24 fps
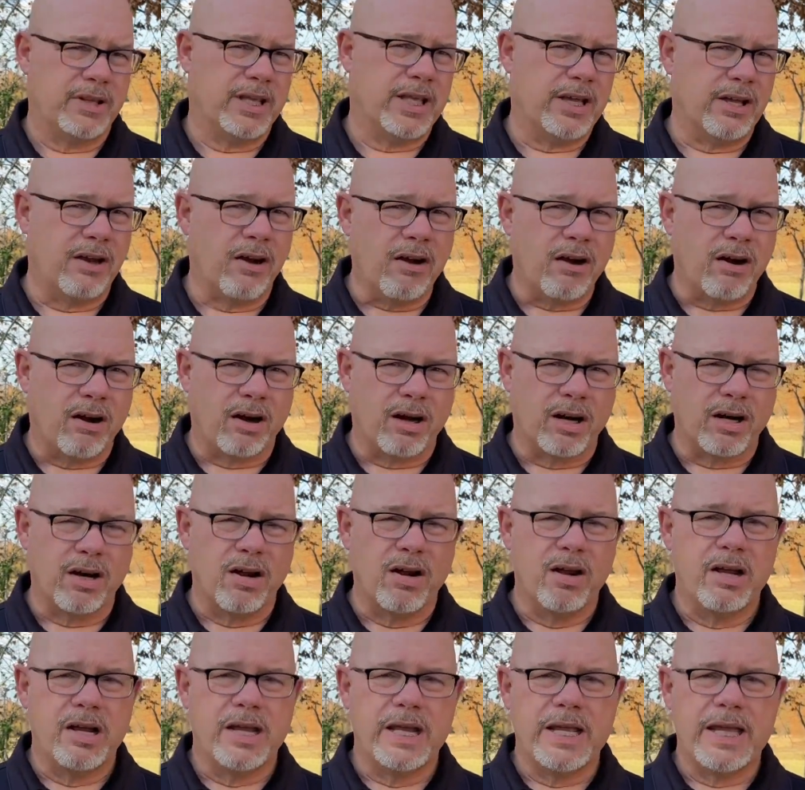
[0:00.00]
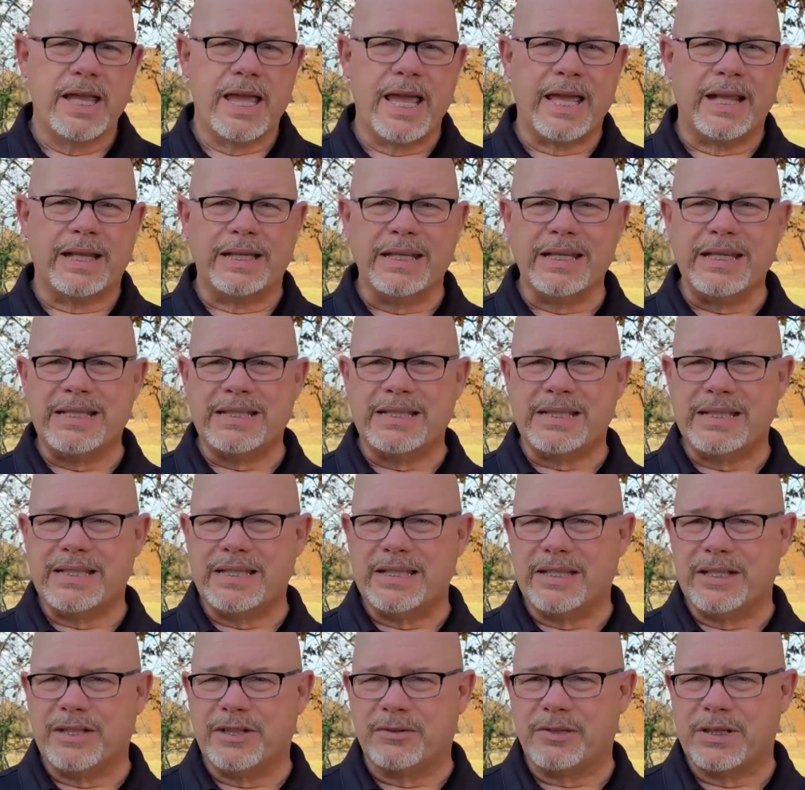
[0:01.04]
they are. At least it
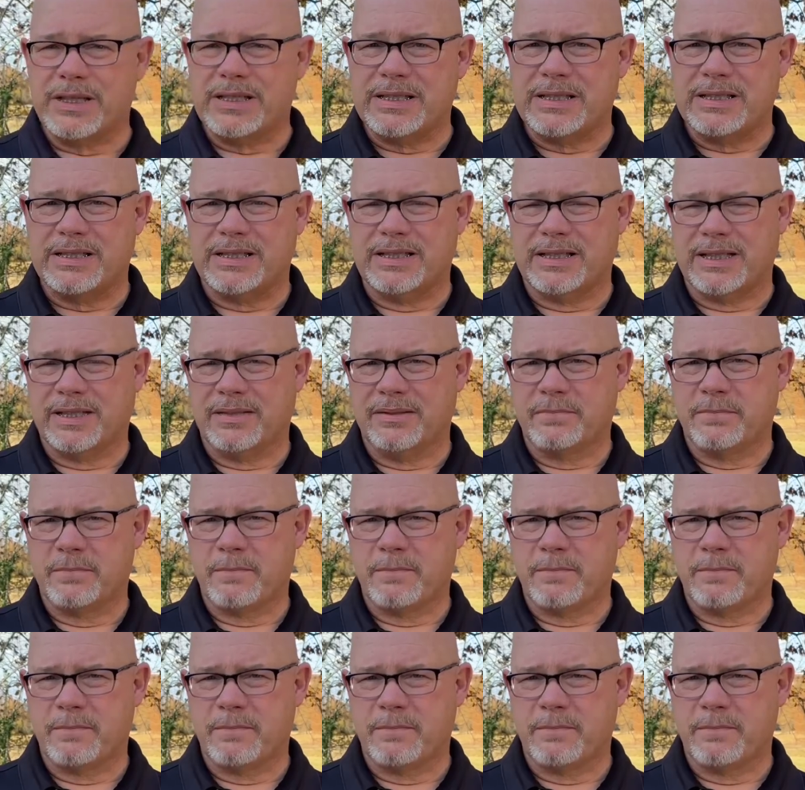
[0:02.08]
decreases it.